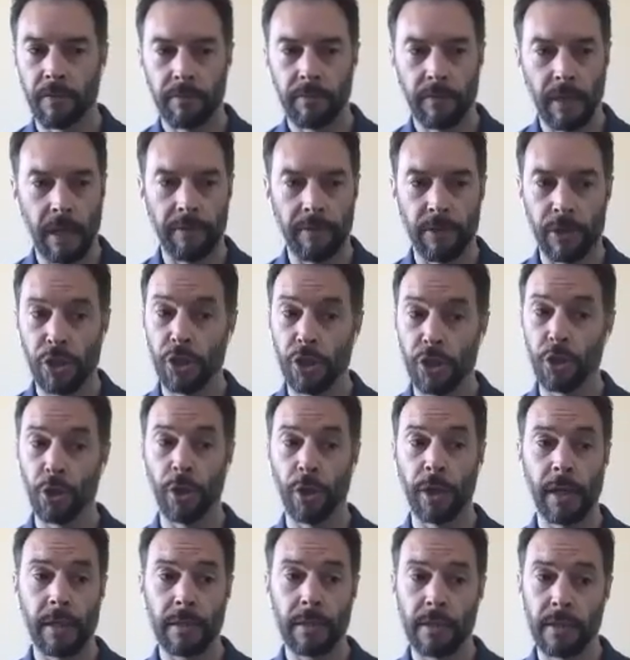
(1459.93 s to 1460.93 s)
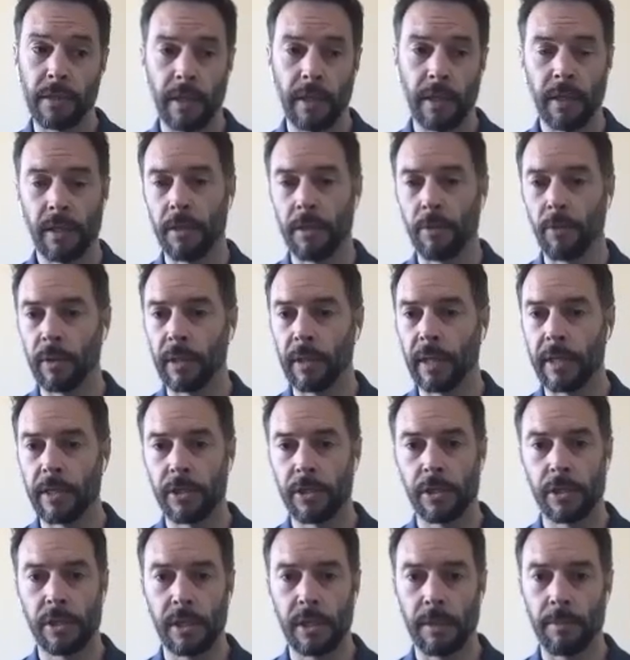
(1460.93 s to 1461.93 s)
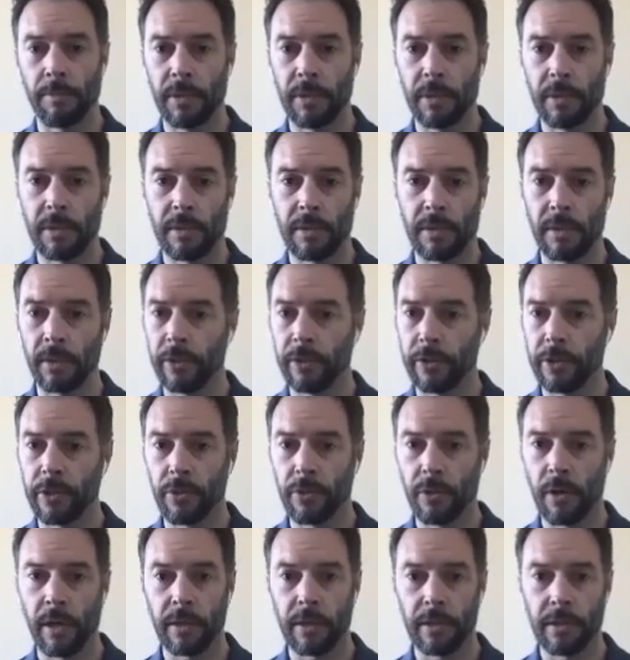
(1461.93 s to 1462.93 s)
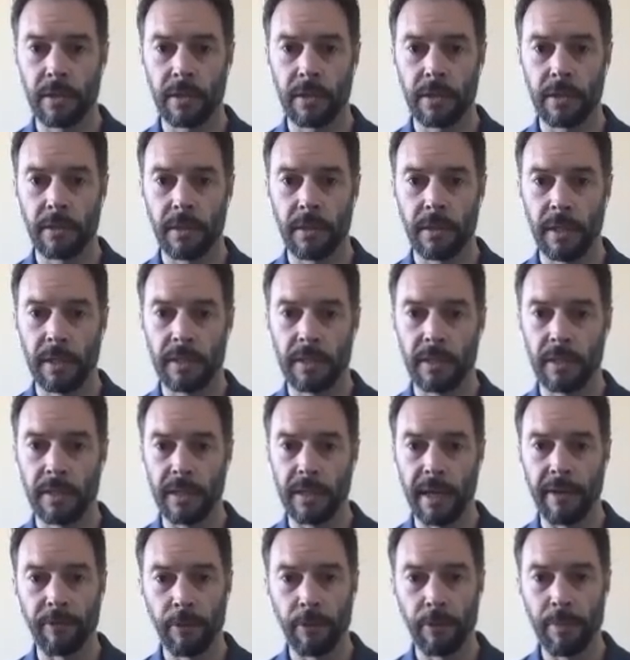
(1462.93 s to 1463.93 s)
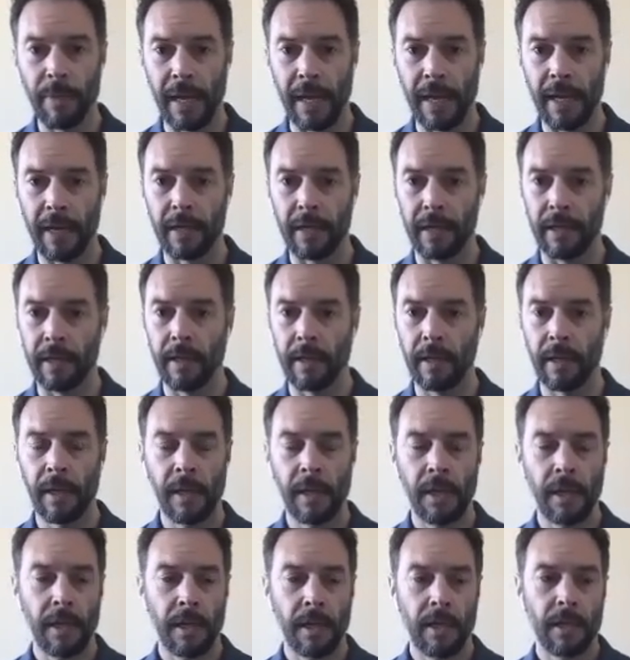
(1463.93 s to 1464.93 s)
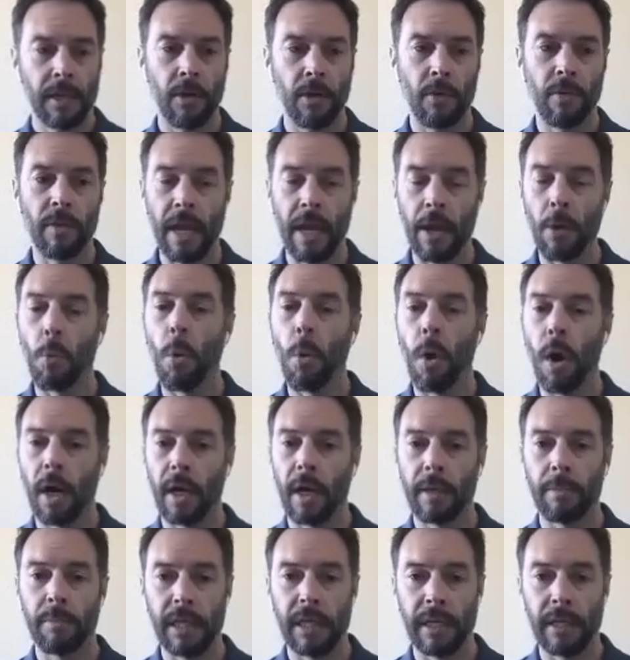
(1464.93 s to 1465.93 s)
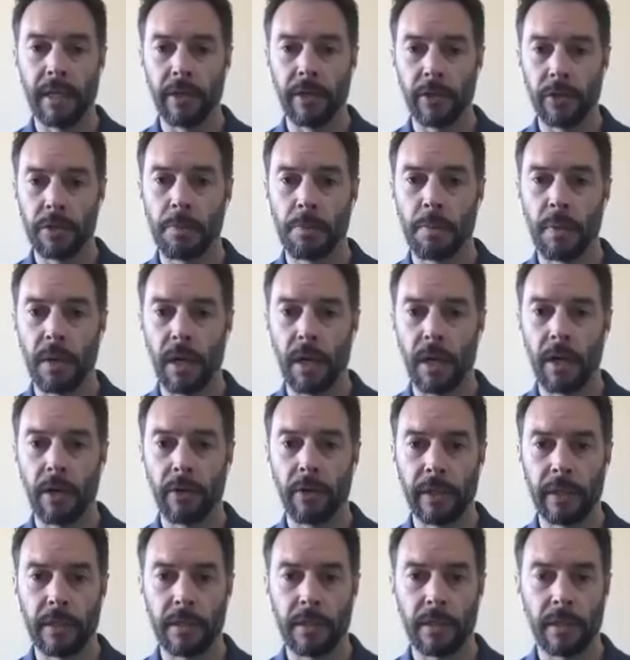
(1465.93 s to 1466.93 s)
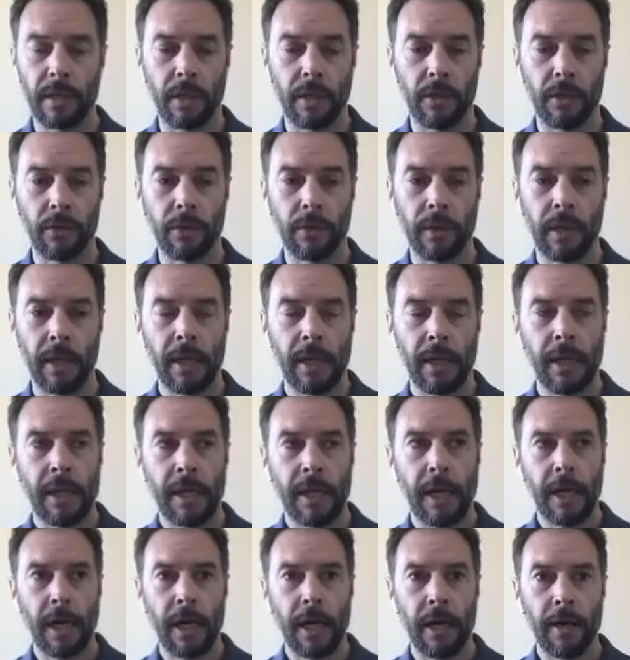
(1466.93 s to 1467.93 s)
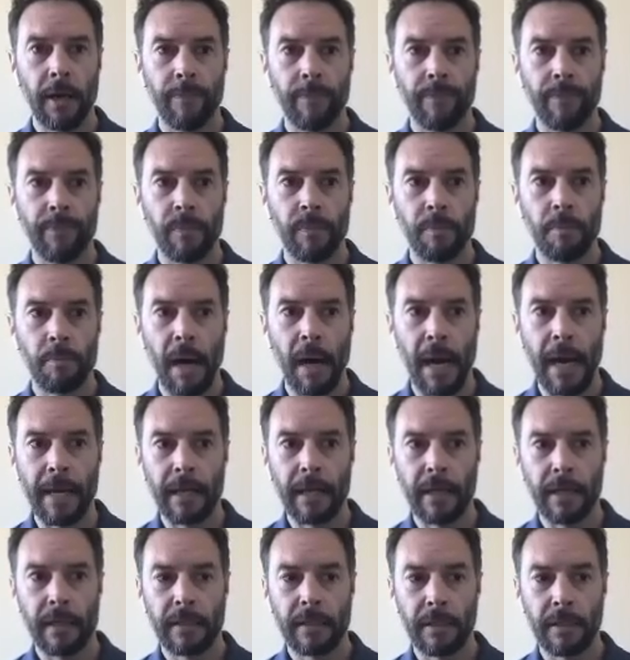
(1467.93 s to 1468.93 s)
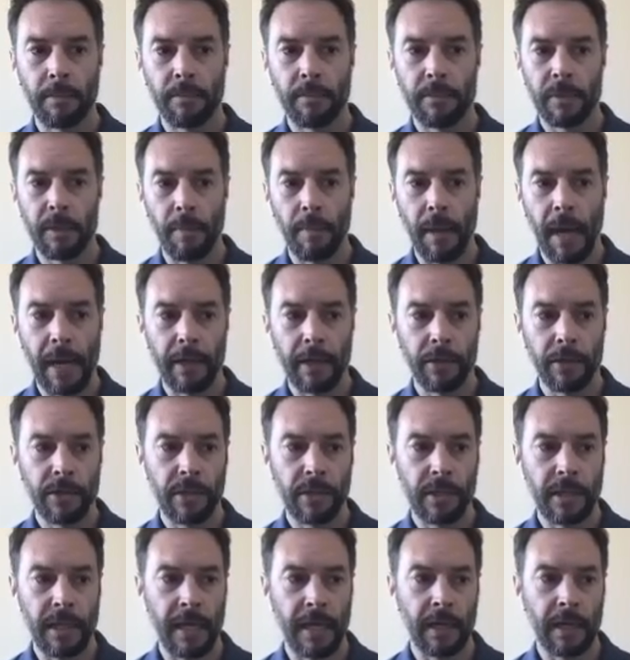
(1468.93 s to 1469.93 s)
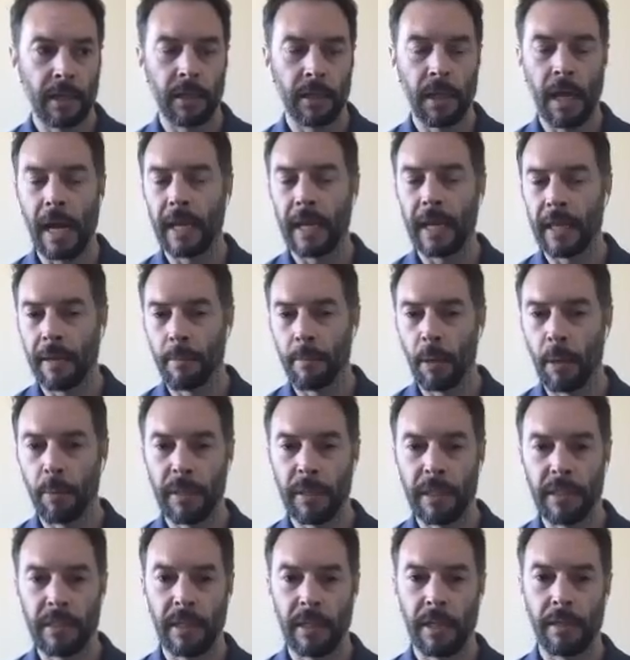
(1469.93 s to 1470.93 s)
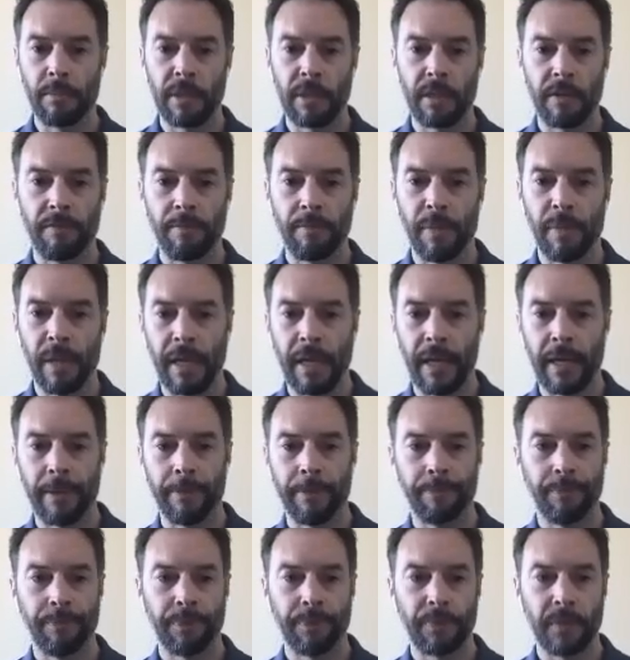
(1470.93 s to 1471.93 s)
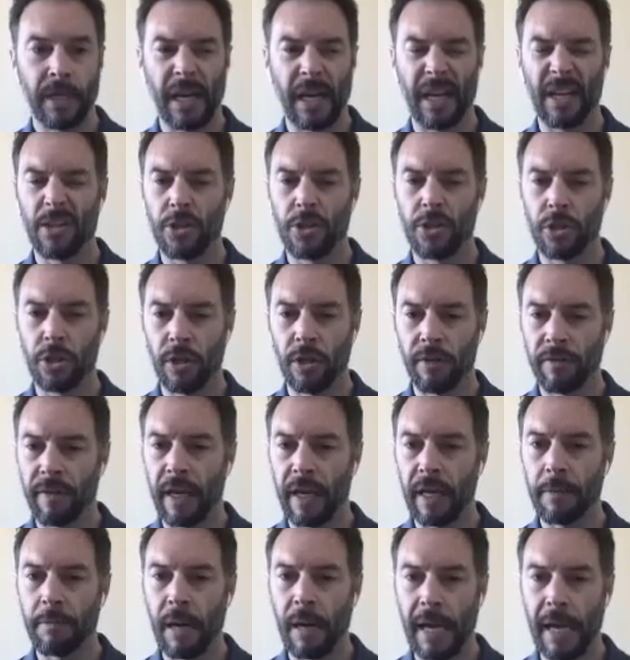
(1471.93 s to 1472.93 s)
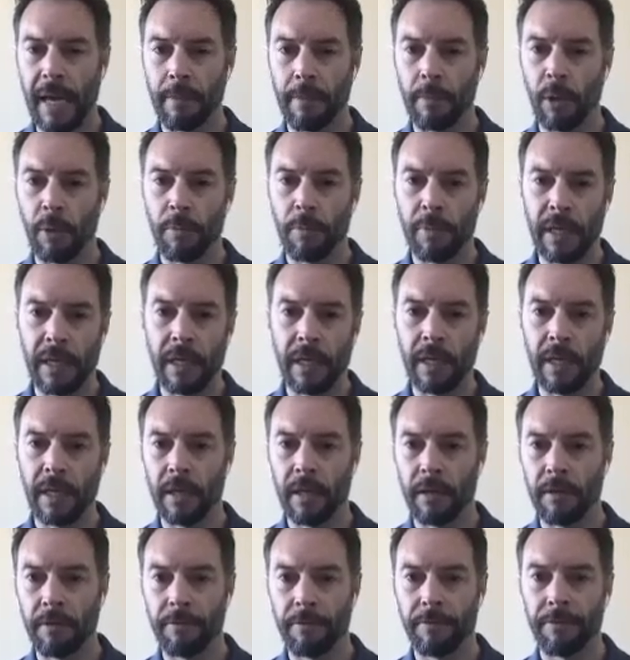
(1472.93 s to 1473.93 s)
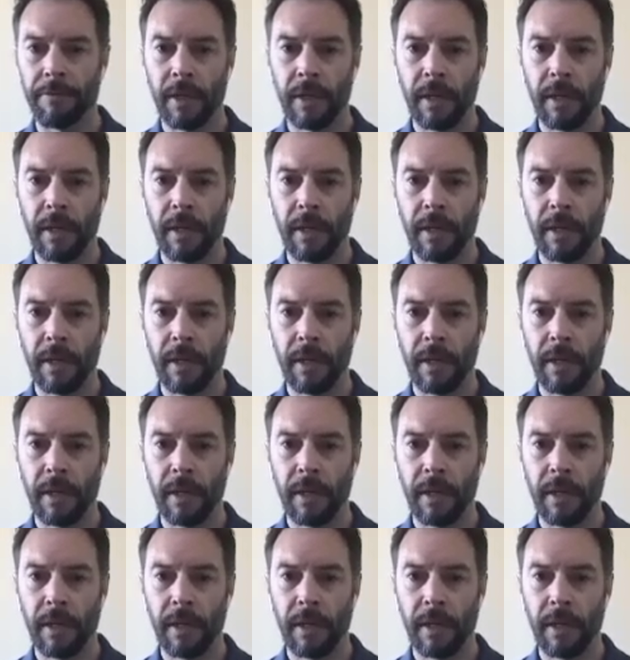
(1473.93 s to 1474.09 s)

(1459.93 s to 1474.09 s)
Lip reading: they've assured us that the relationship is still as strong as it's ever been. And, they want to be in Hillsboro. And so to my understanding, a lot of the MLB teams have been kind of surveyed by MLB